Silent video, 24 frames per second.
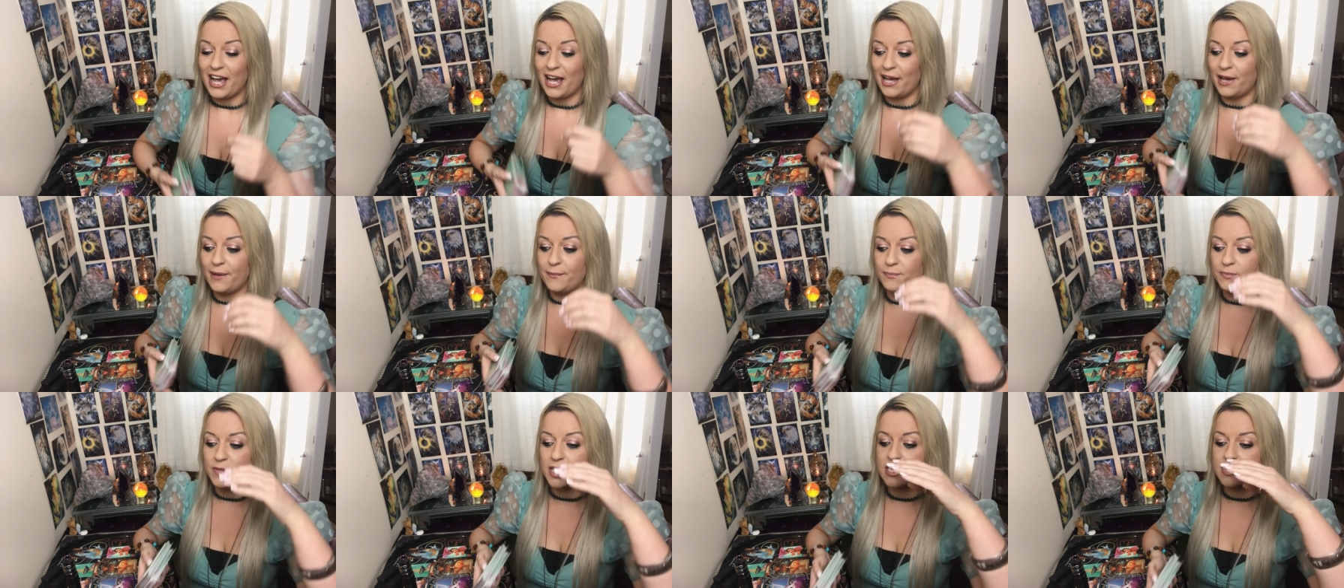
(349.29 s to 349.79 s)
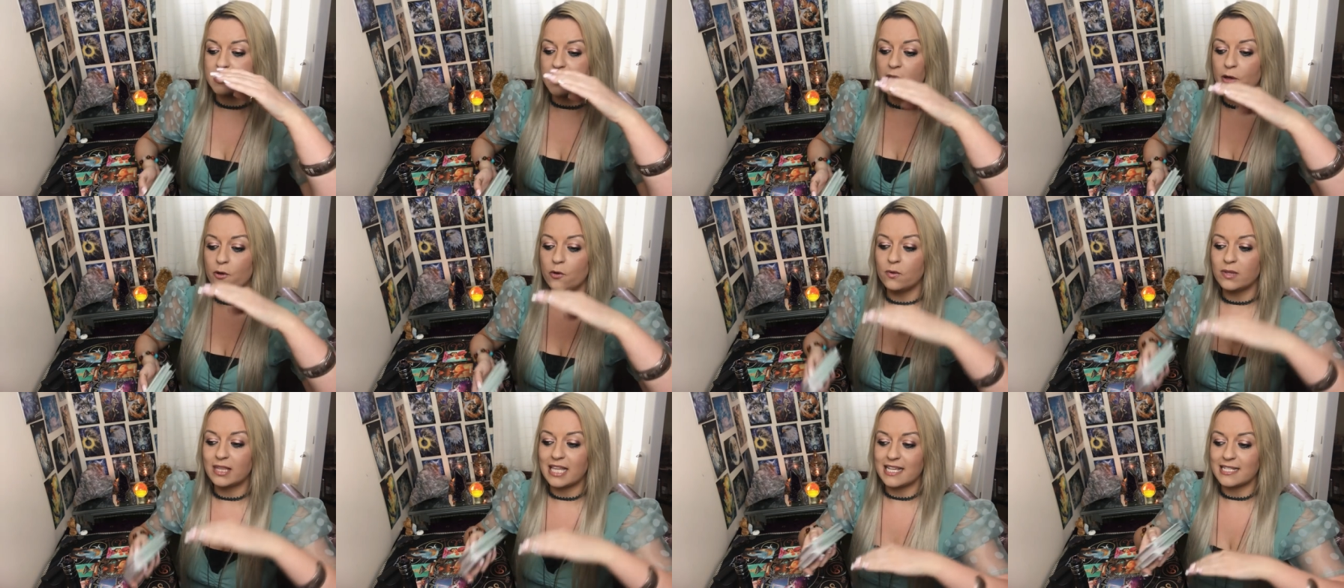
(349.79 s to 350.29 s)
um,
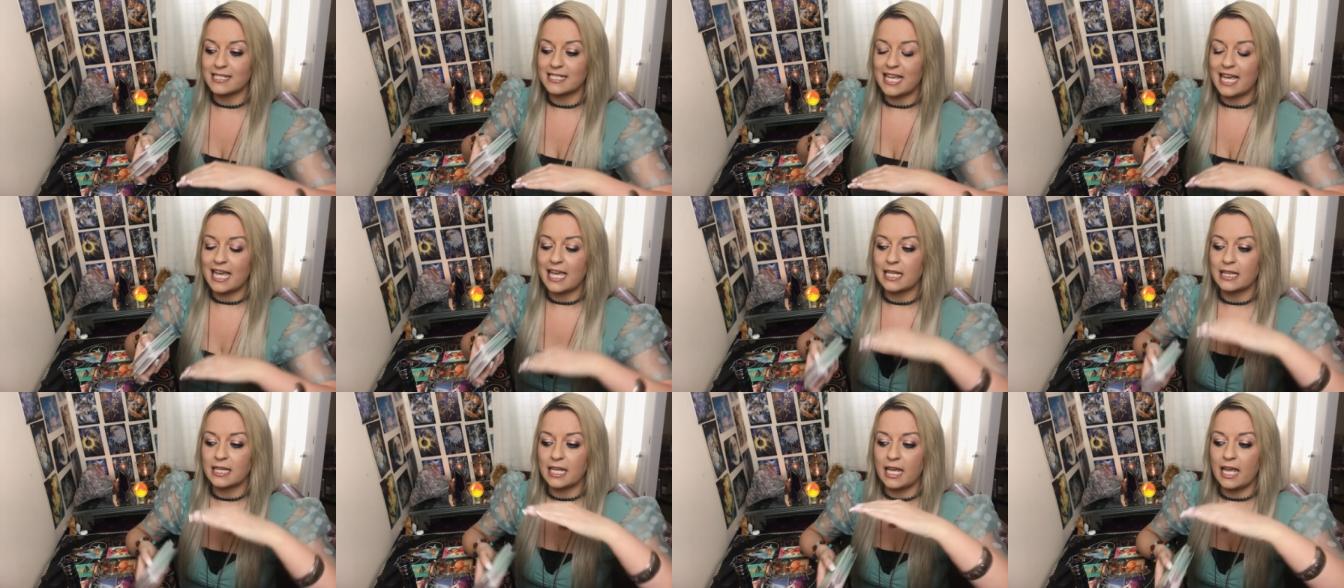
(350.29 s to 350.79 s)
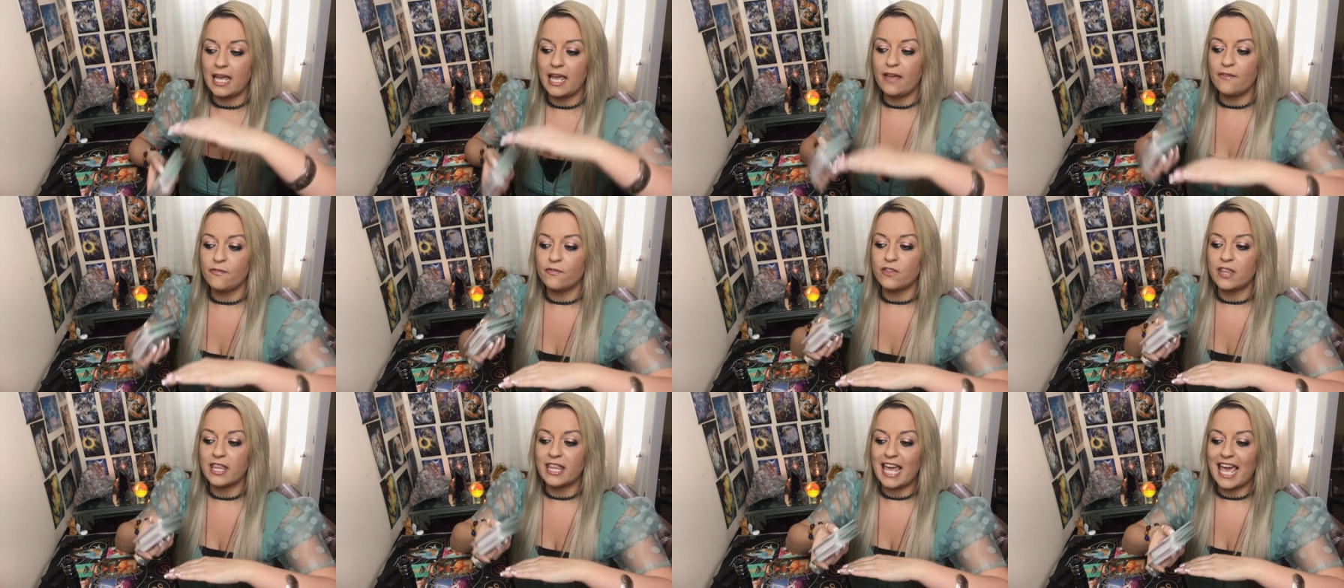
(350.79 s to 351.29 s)
so they're saying that
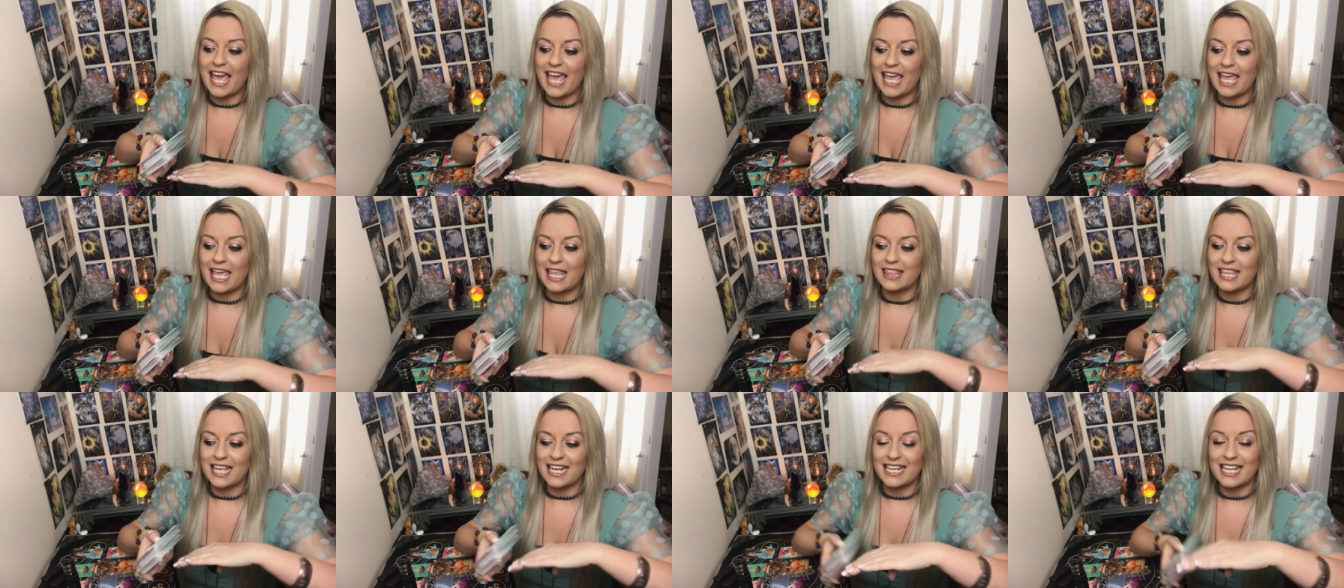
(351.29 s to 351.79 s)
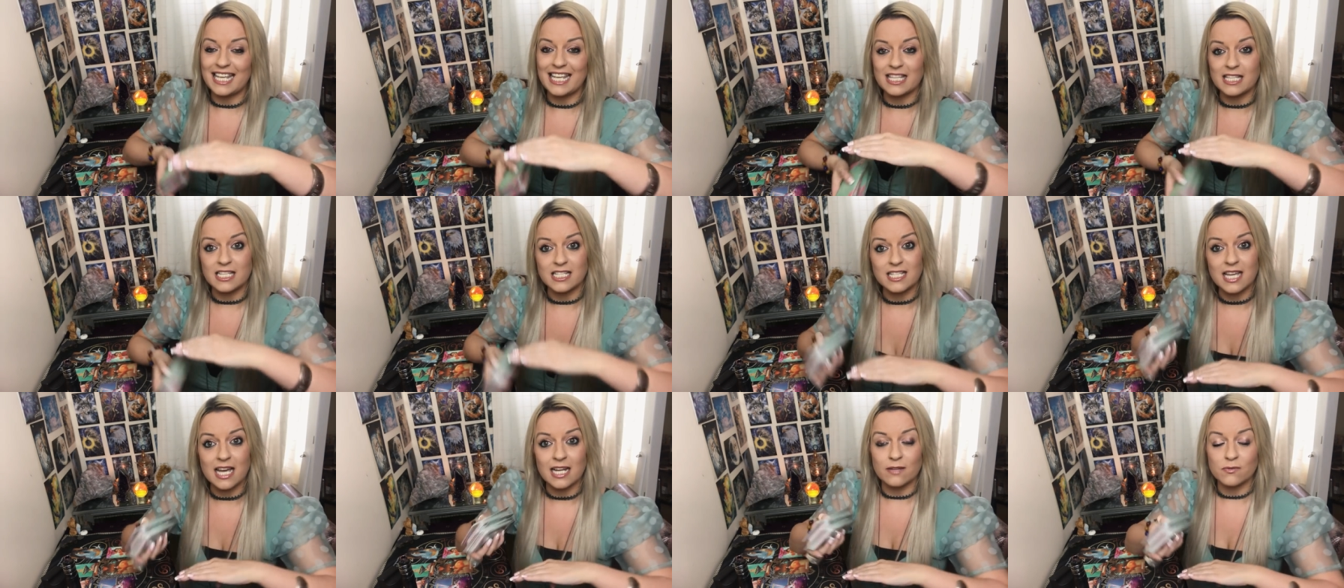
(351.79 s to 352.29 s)
if they they need
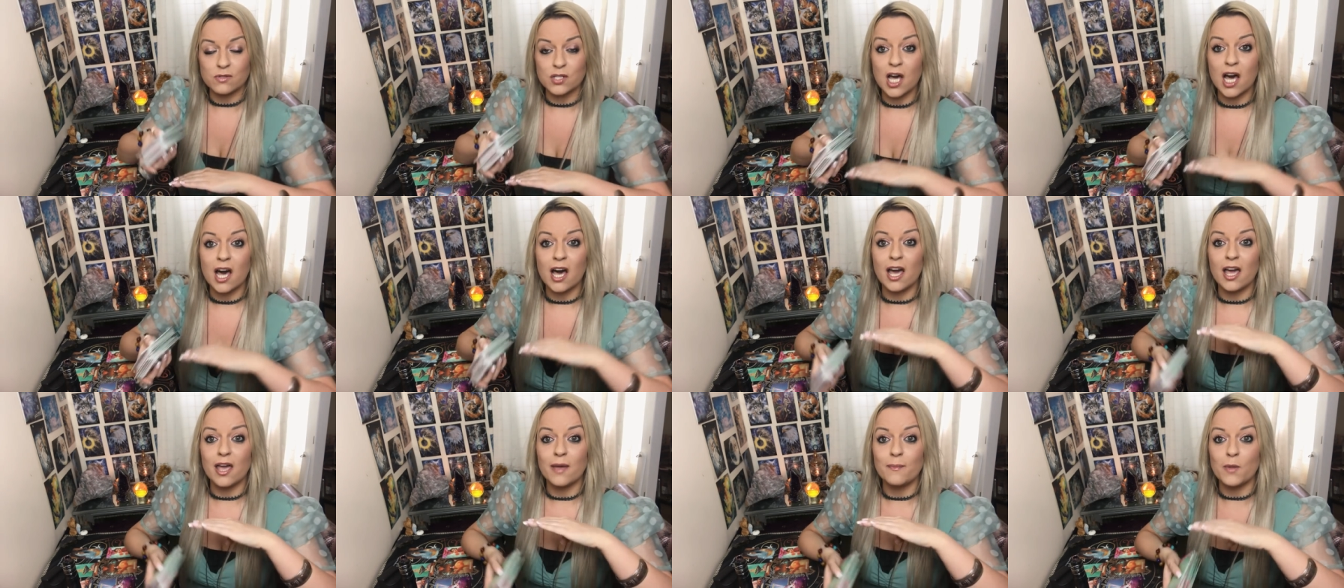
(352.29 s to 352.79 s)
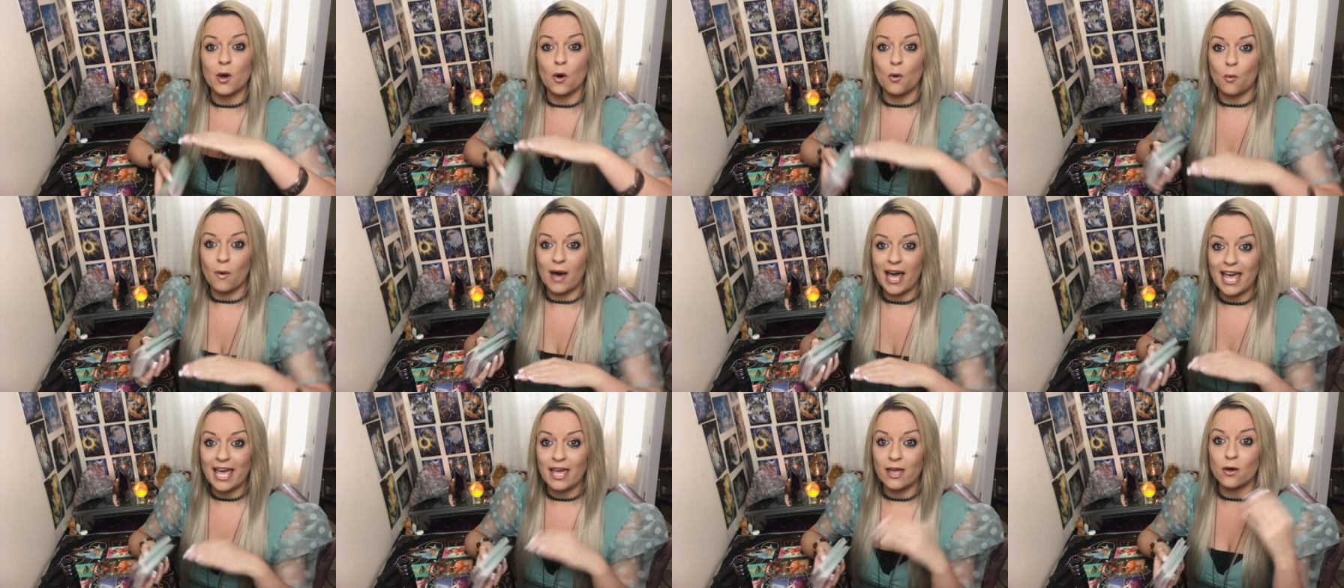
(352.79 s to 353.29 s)
this kind of time
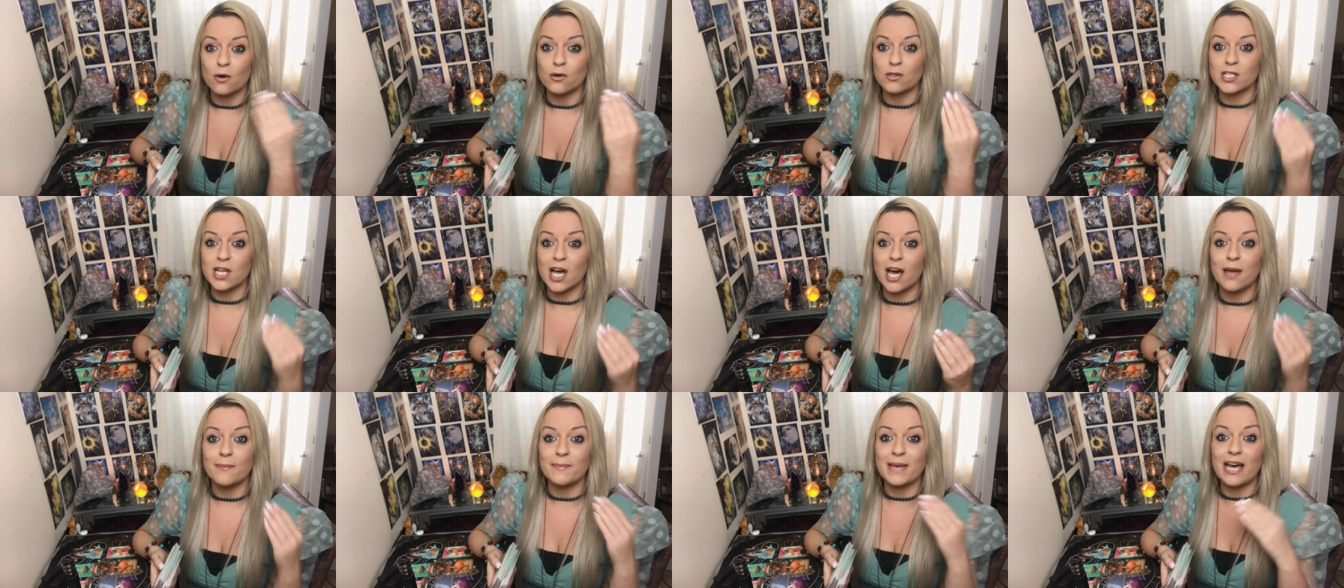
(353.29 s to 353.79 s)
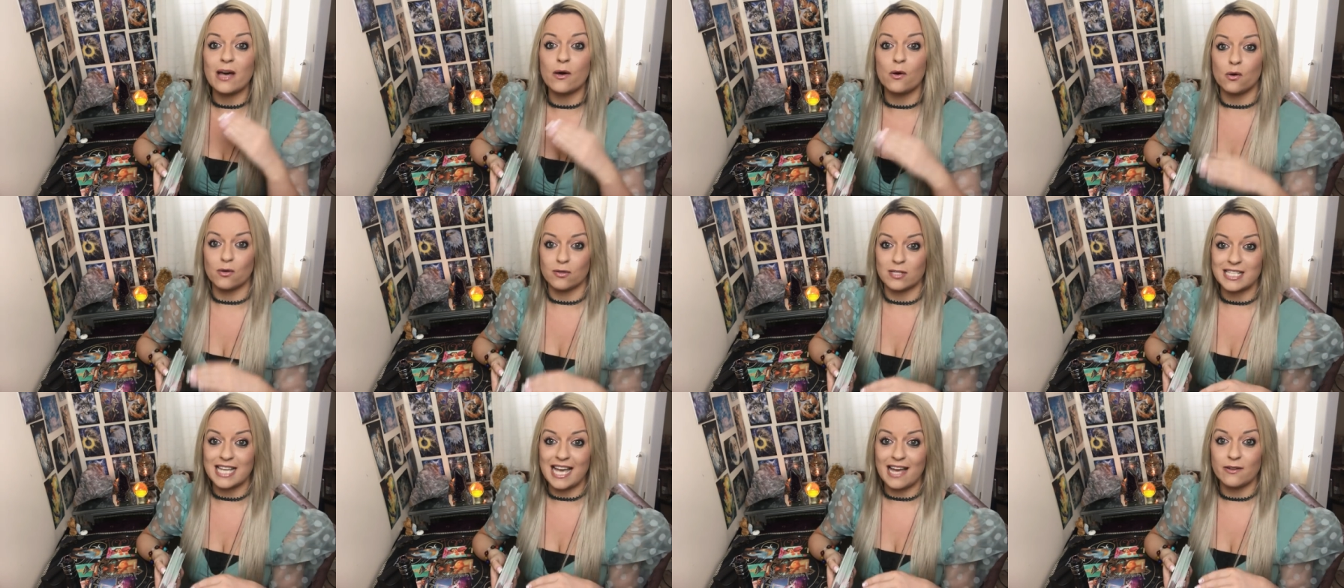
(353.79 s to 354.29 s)
away or time out
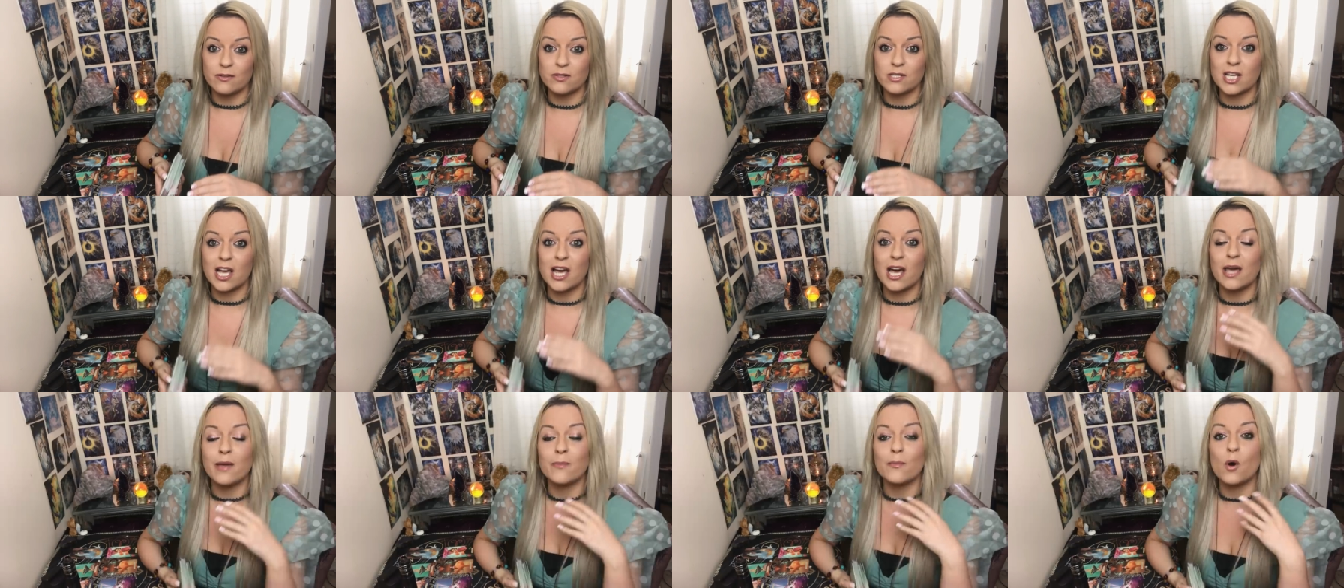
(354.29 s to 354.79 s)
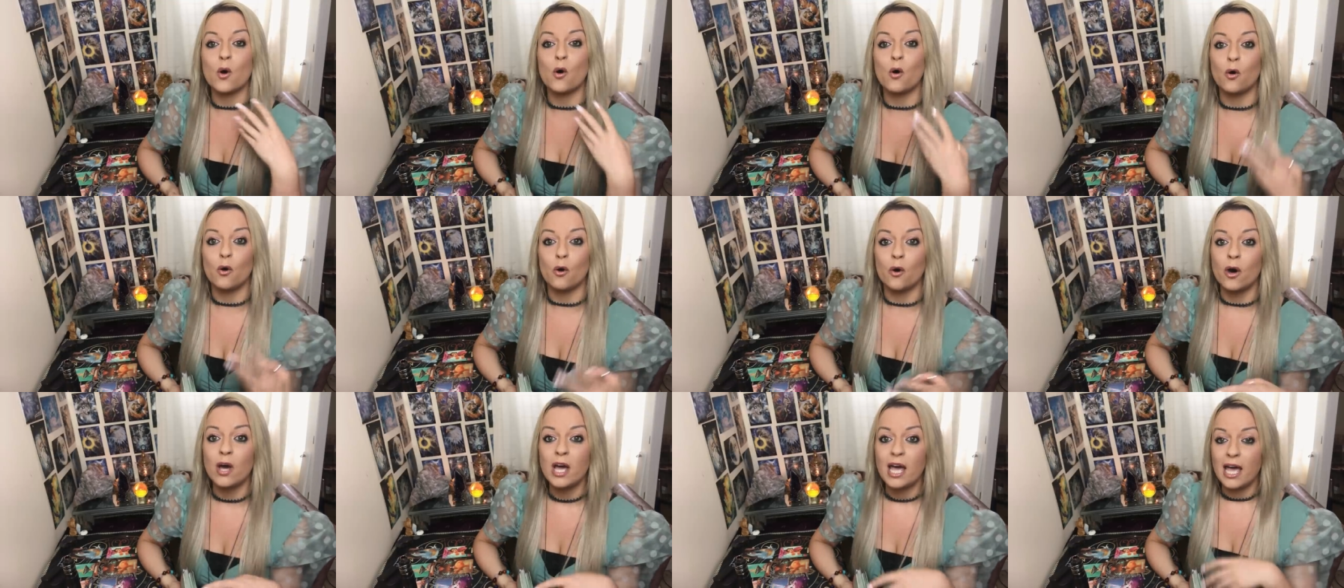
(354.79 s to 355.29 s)
or downtime
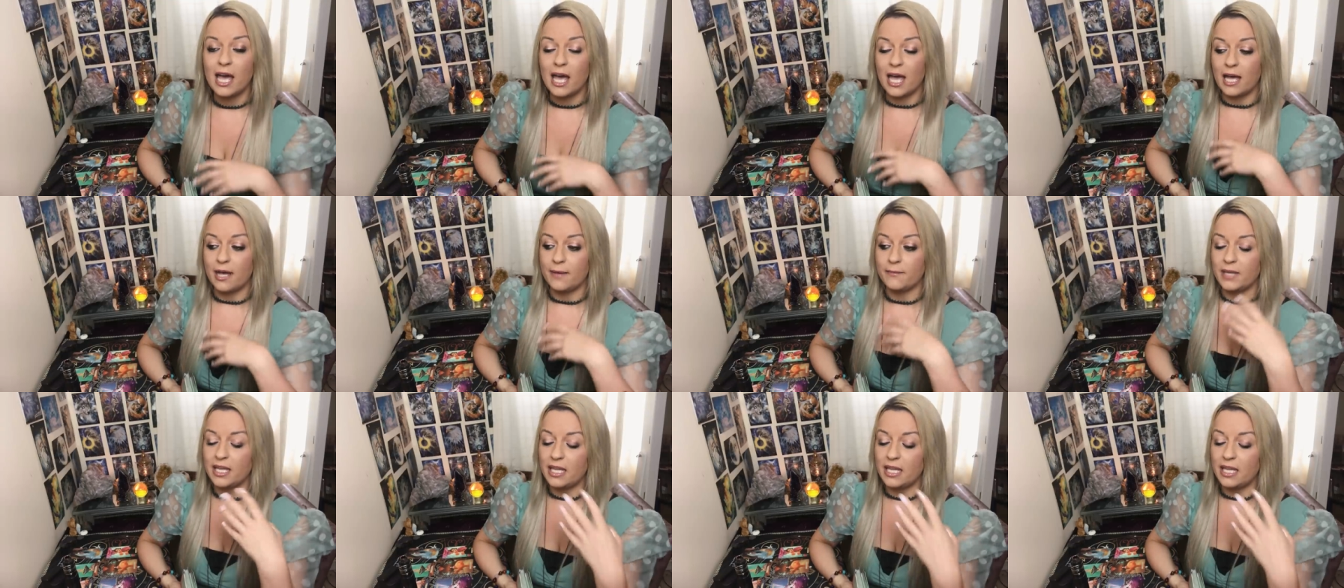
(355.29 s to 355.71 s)
or um,